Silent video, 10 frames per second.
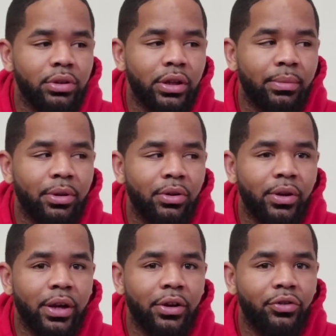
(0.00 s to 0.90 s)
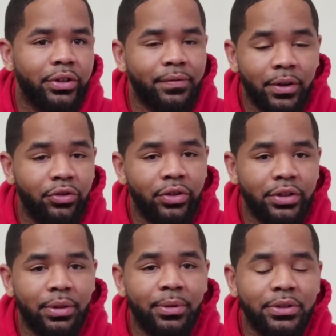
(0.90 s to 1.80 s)
Let me go ahead and just finish
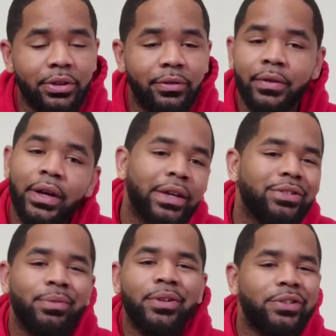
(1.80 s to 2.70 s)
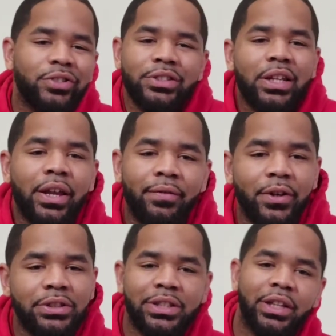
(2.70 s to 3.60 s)
this up myself. So it's just a lot of
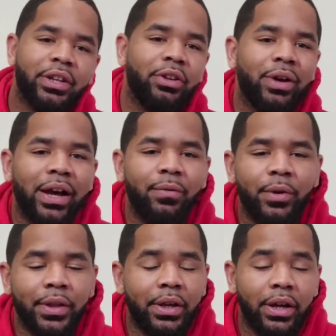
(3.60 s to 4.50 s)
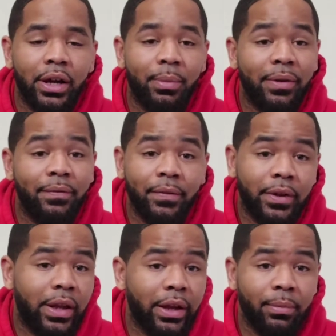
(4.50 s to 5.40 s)
versatility you have with it. I
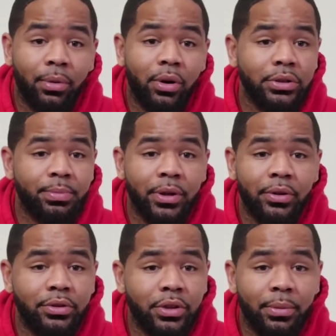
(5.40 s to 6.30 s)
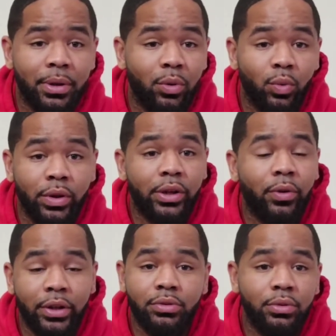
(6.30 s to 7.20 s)
feel like a ball spinner is going to be a really
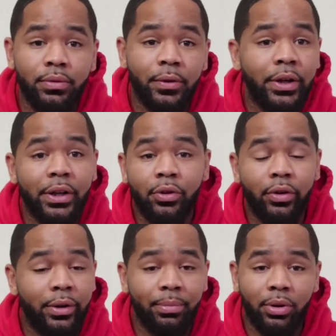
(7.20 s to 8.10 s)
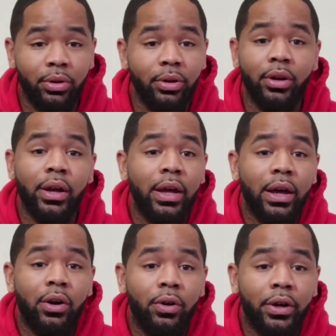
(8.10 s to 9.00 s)
great tool for any great bowler
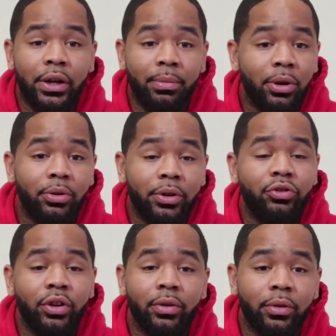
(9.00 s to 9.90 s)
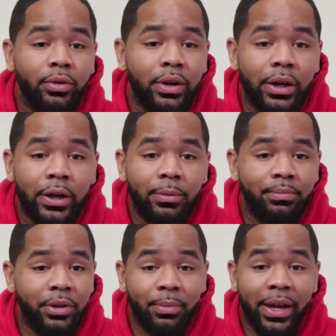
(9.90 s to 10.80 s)
or any bowler in general.
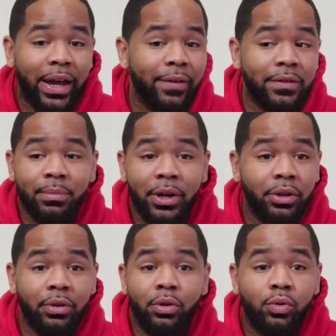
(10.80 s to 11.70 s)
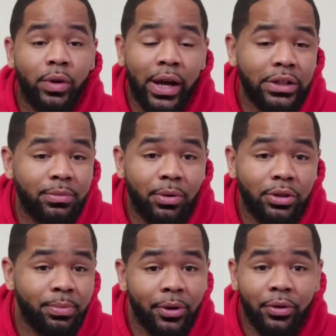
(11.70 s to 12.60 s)
You may have somebody who has a ball
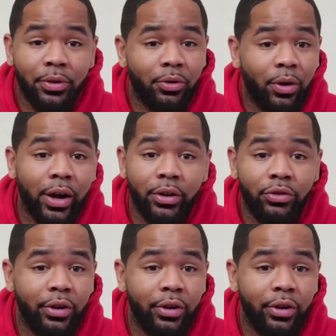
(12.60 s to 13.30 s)
spinner in their garage.